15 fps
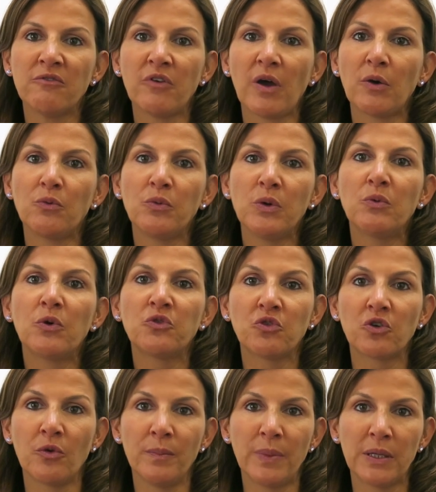If we want
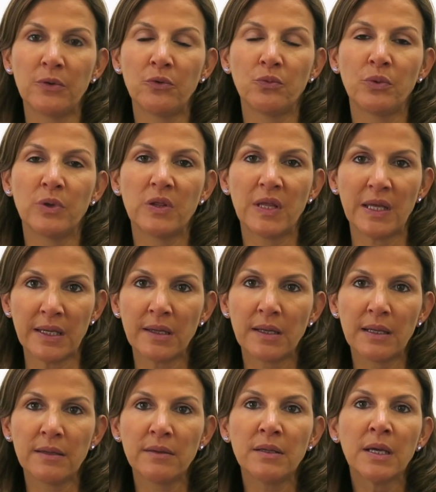to compare it with
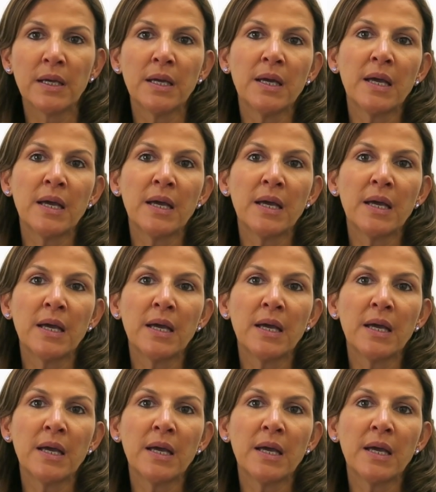England,